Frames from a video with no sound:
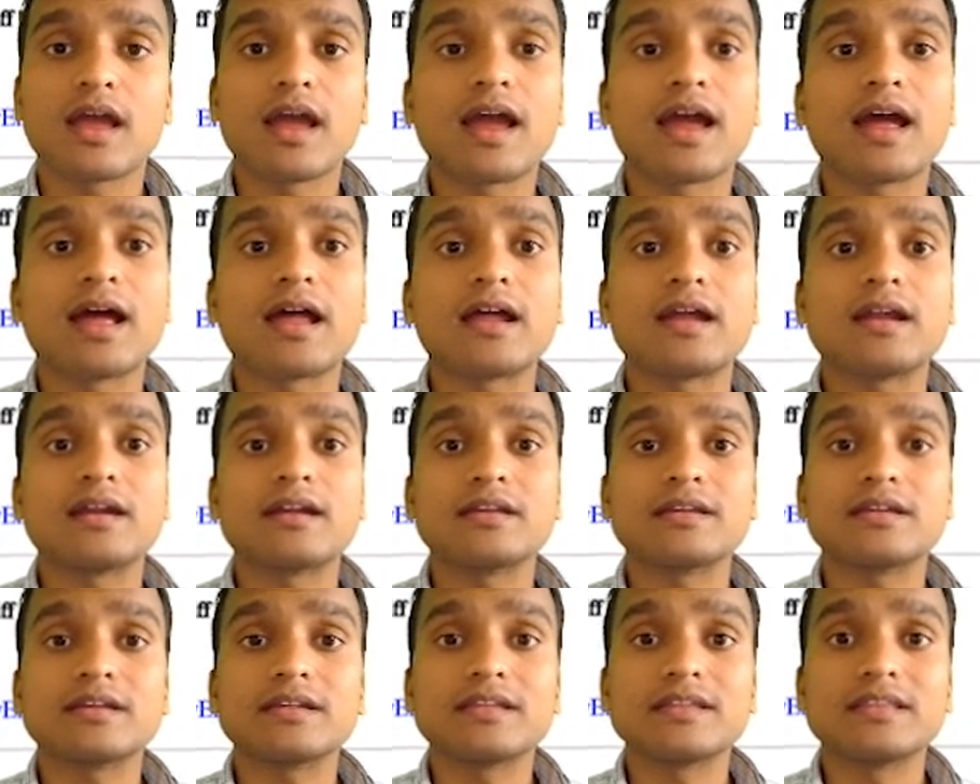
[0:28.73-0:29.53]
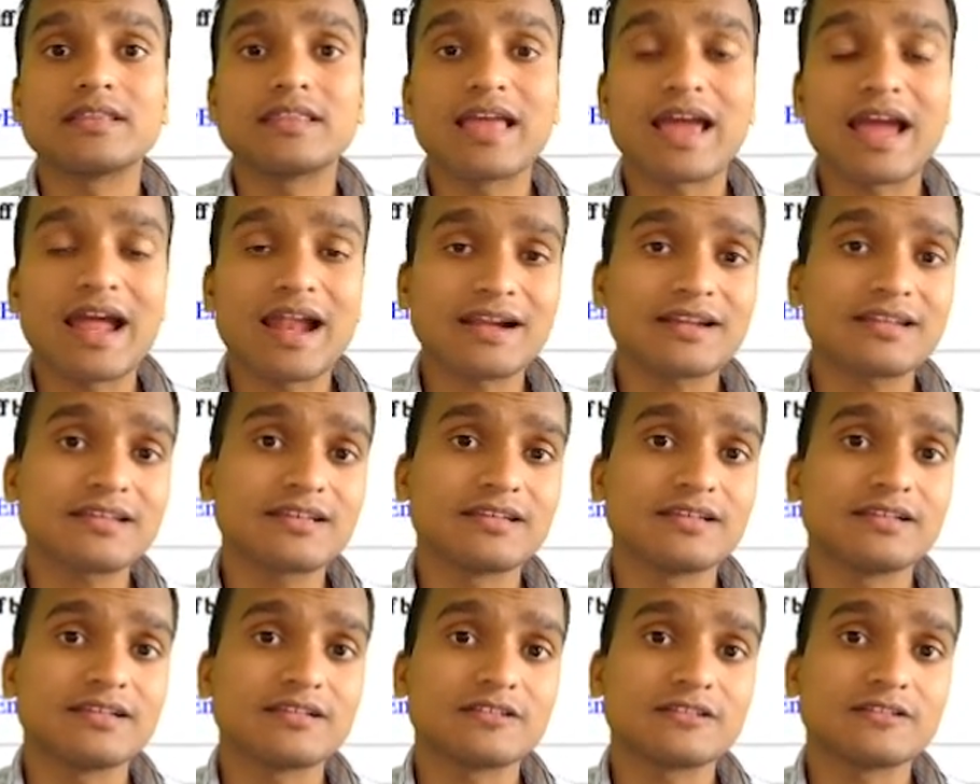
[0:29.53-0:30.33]
And in that
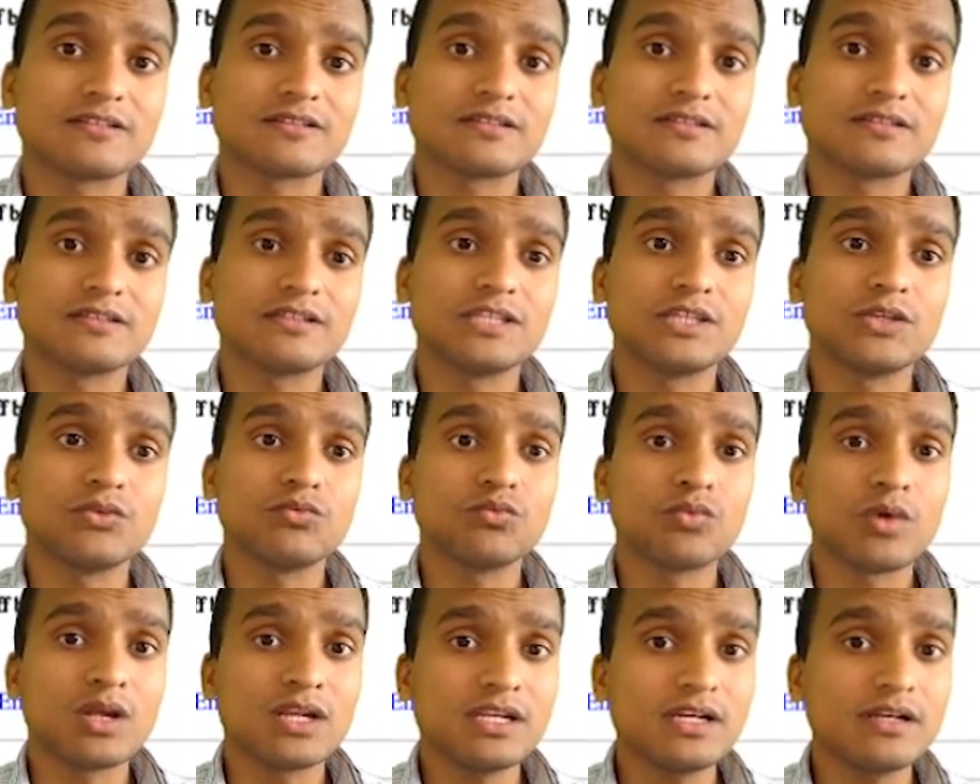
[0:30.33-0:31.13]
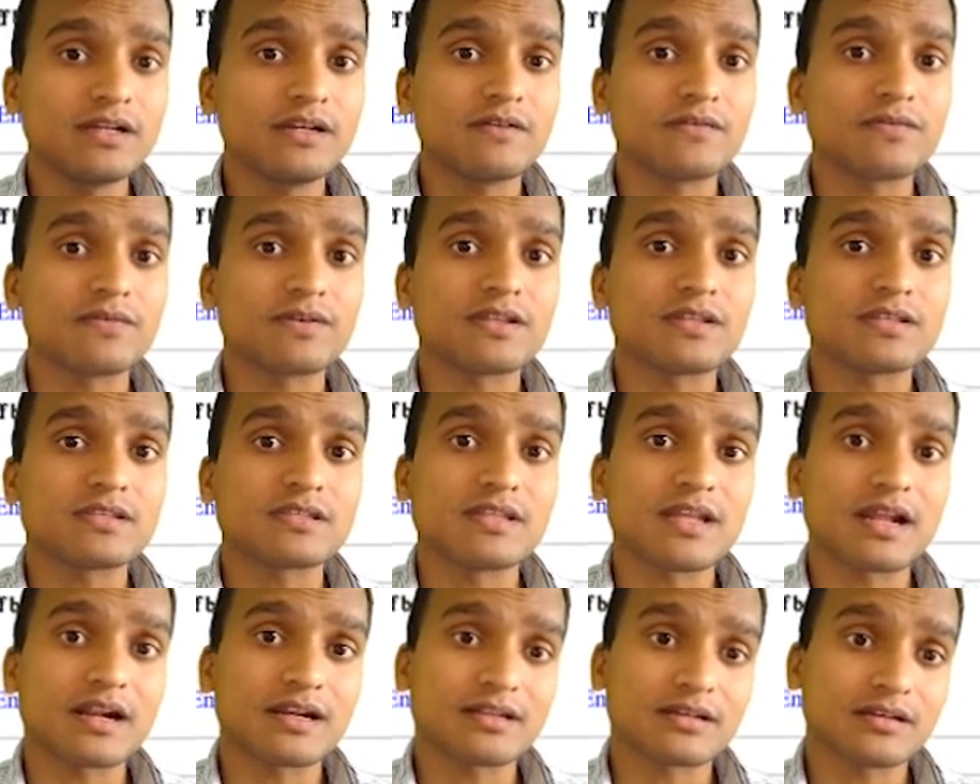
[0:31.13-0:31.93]
case, the only difference
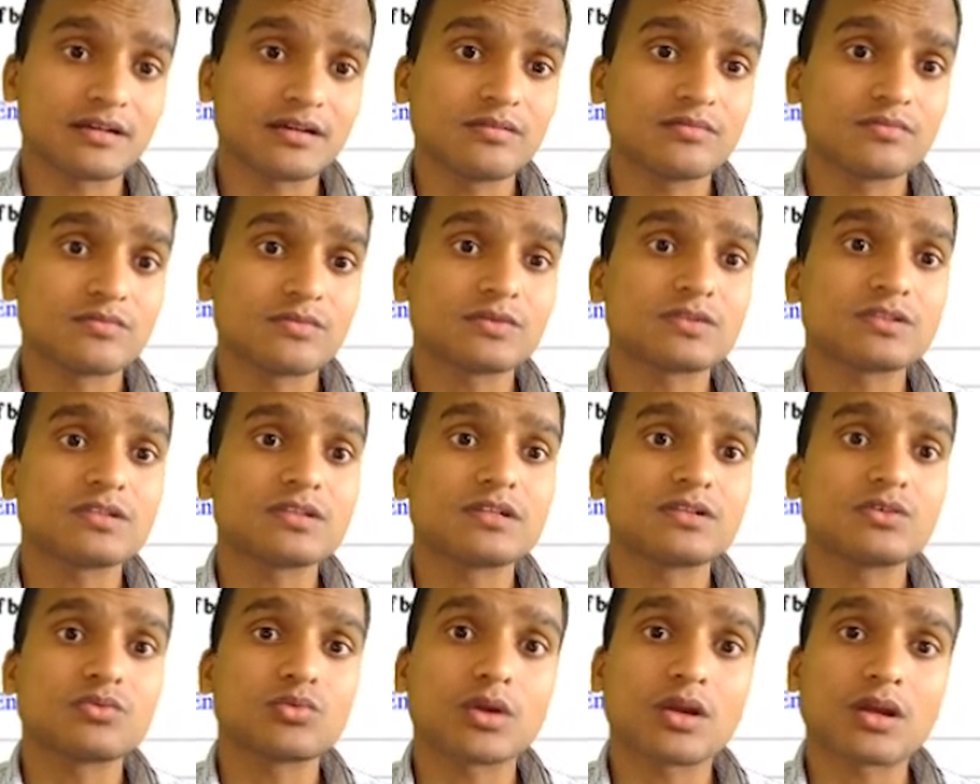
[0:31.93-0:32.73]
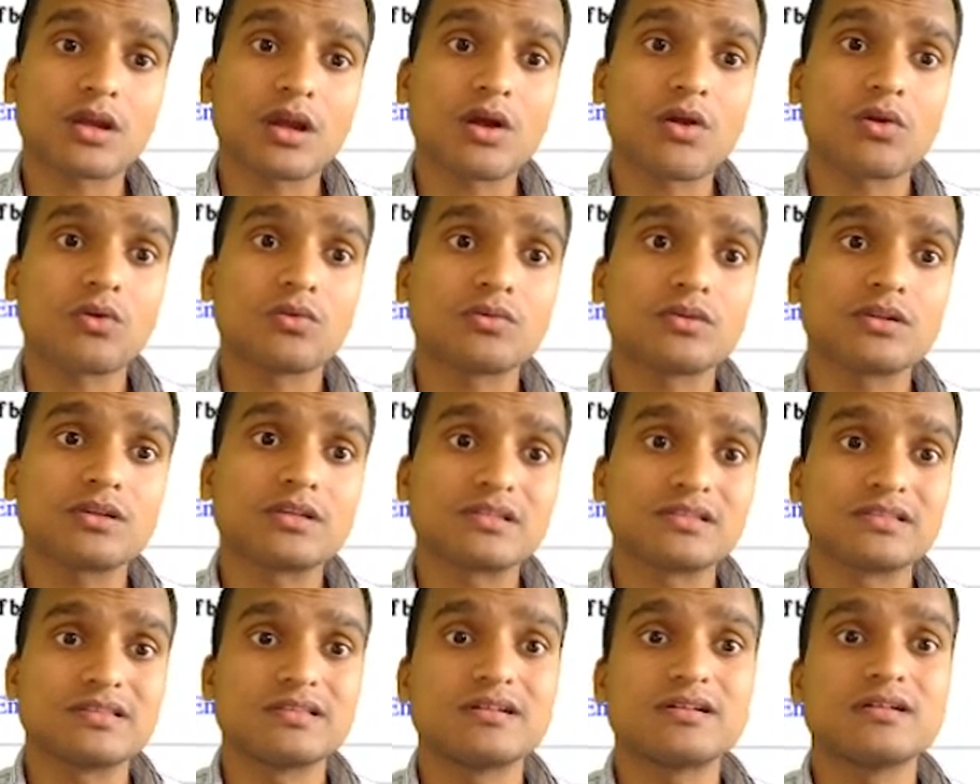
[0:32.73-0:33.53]
that comes into account
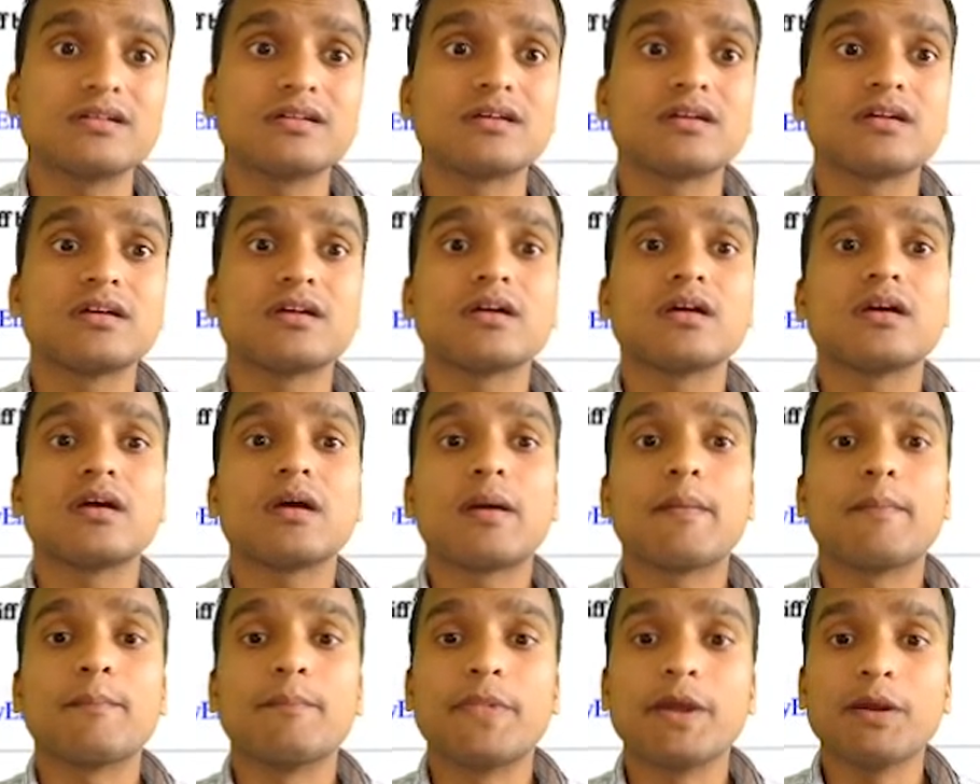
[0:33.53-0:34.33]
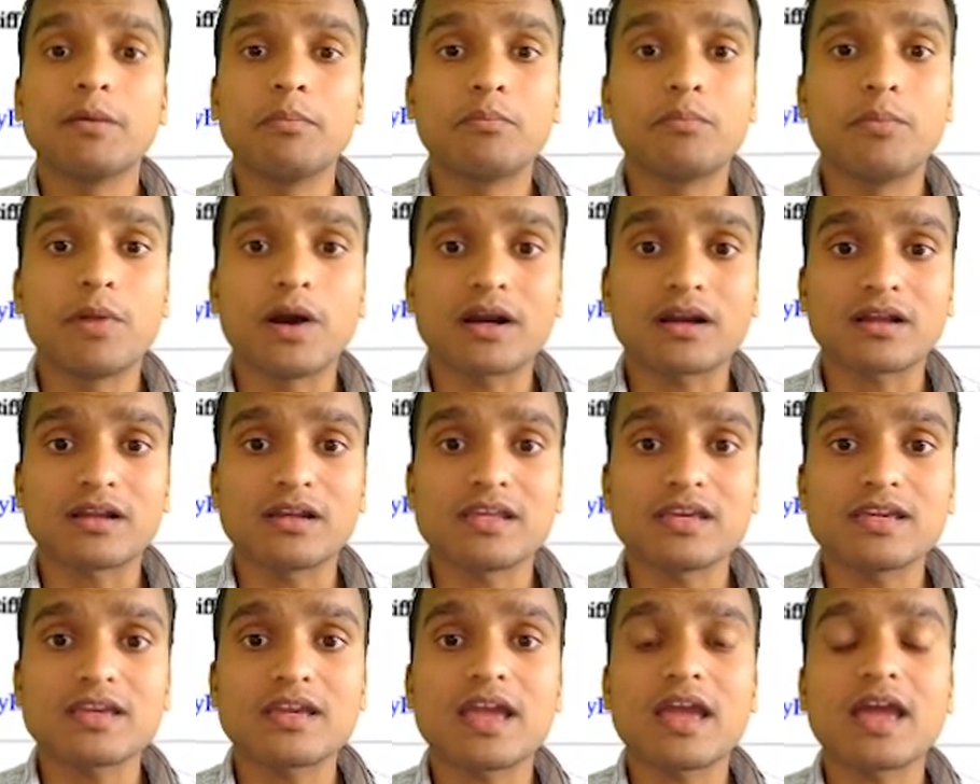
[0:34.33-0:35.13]
is the web
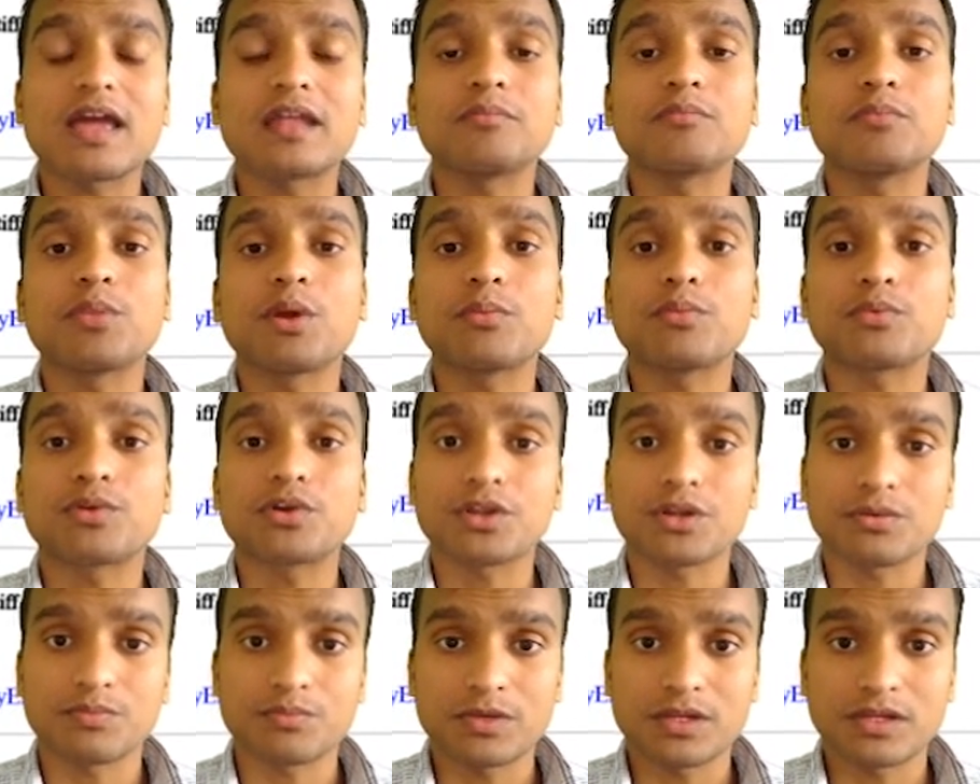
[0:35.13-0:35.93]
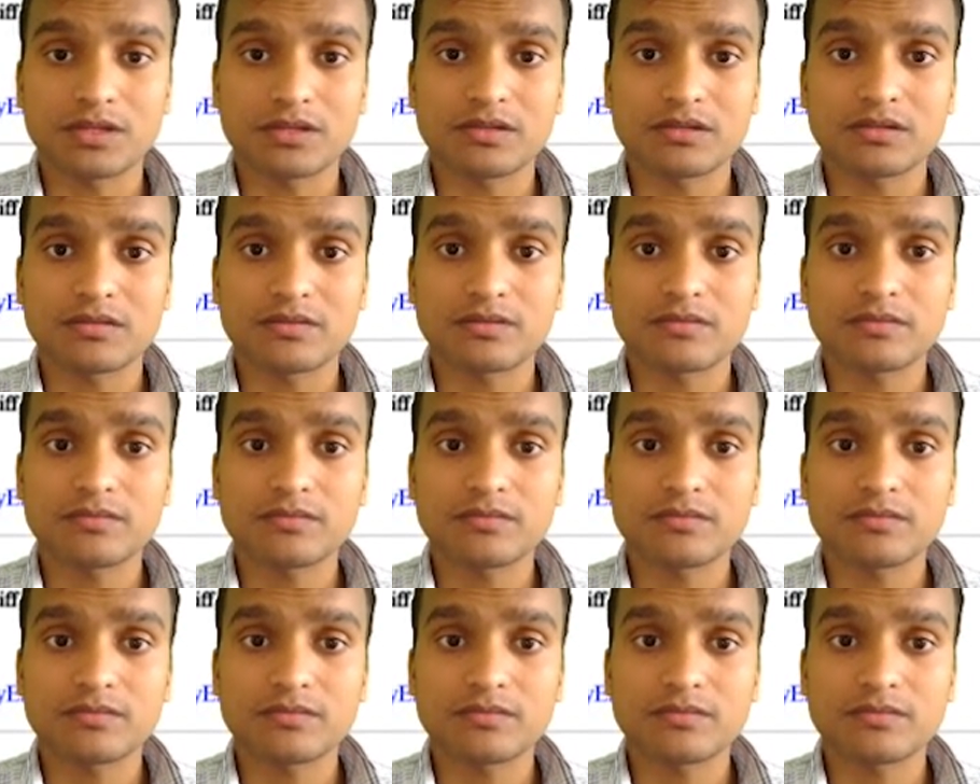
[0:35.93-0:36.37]
buckling and web crippling.